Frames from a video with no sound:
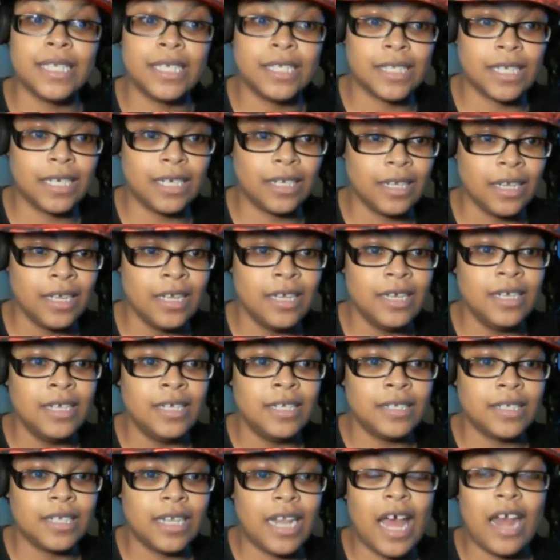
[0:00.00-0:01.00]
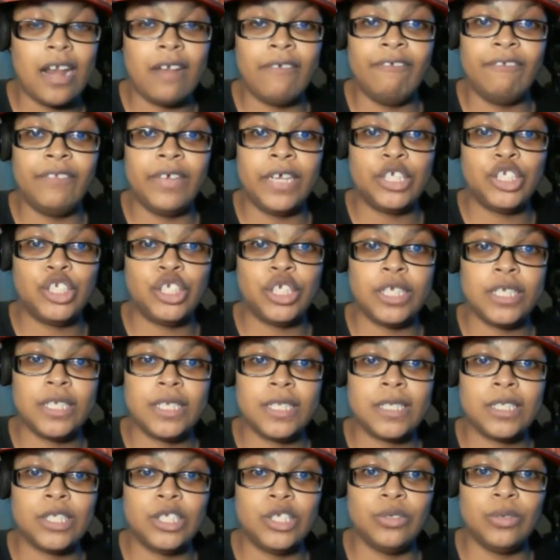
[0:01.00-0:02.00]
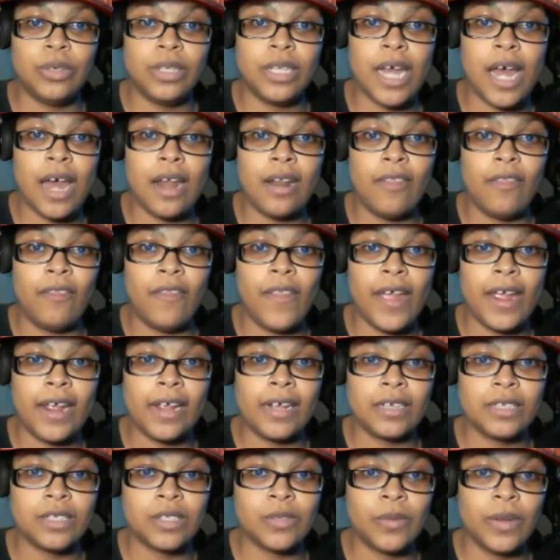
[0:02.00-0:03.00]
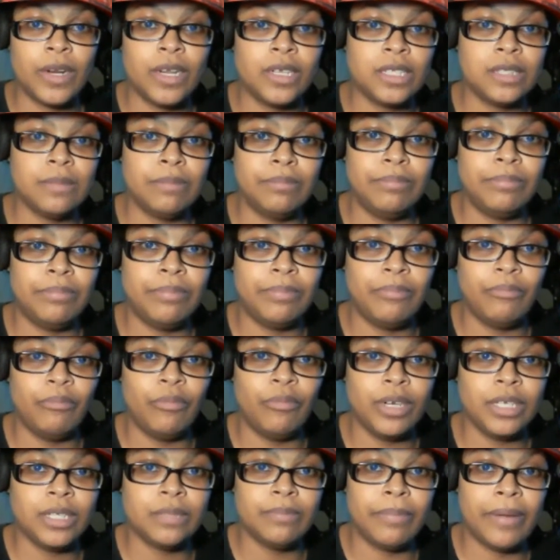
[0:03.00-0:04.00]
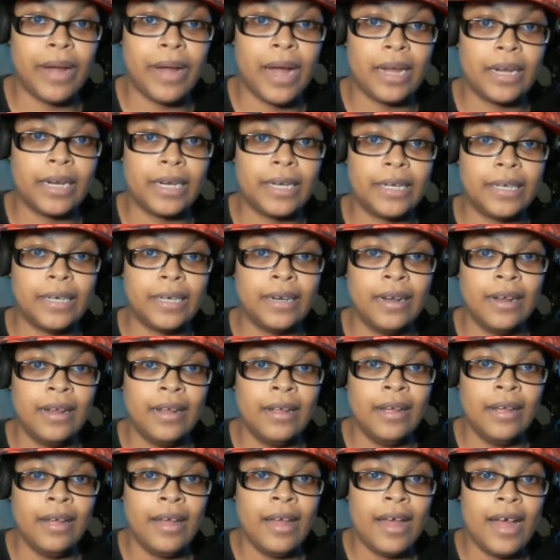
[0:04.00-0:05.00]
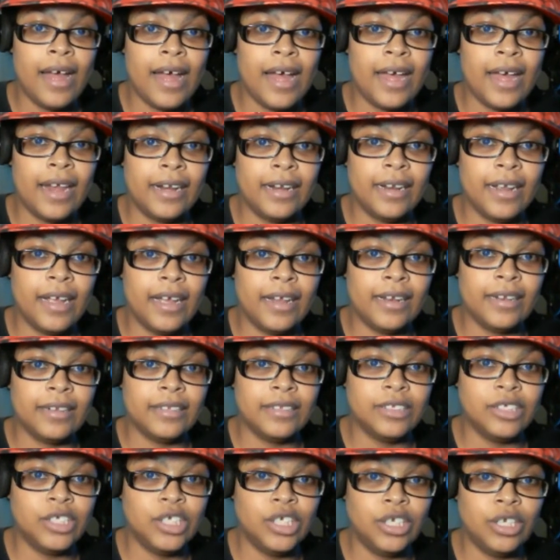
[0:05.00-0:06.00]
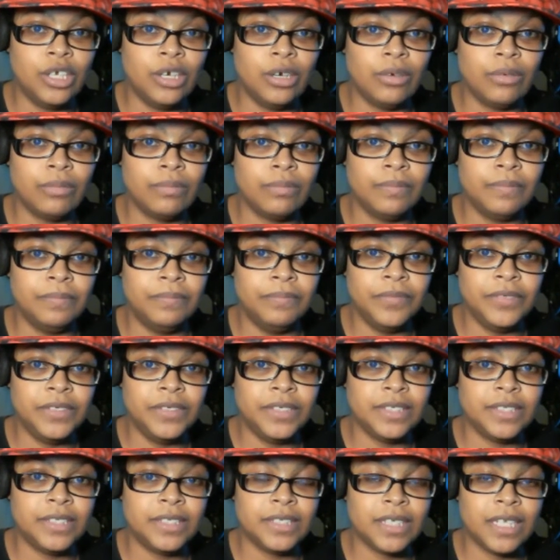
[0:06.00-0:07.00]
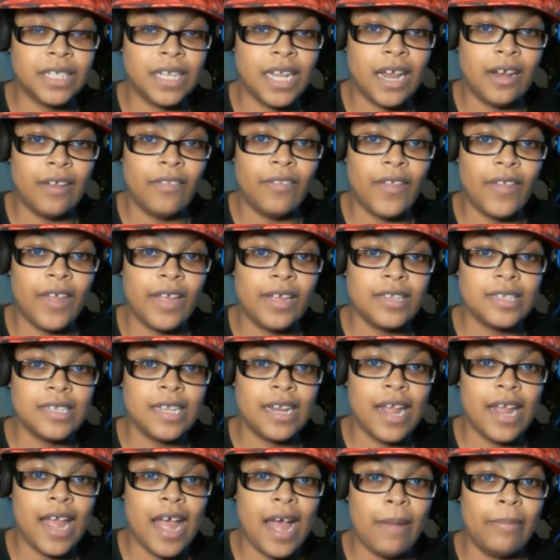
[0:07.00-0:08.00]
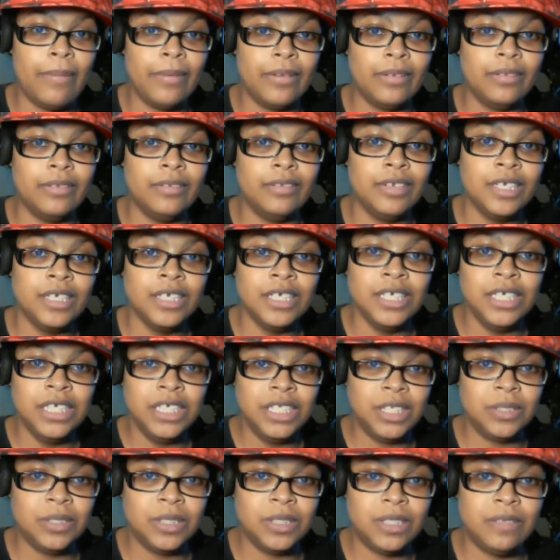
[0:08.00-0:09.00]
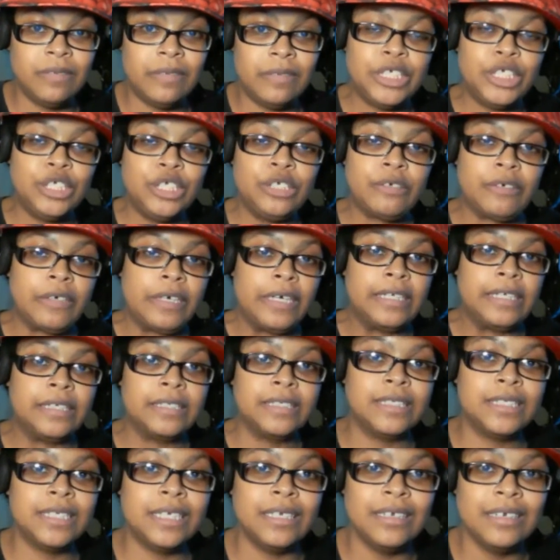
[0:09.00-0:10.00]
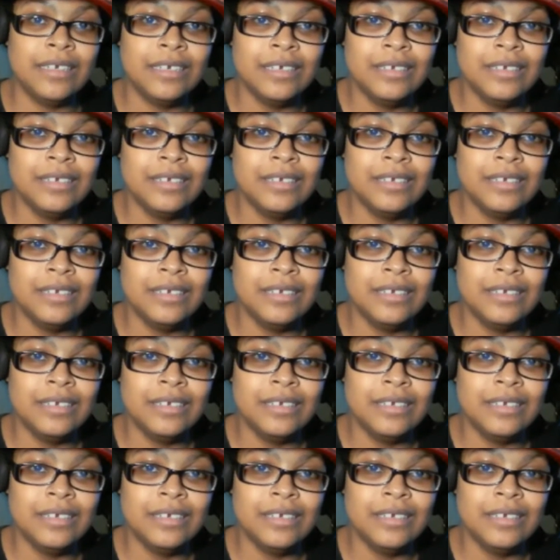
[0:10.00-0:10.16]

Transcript: There's a lot of fishes do a lot of things with his body, and there's a lot of things that happen to his fish friends.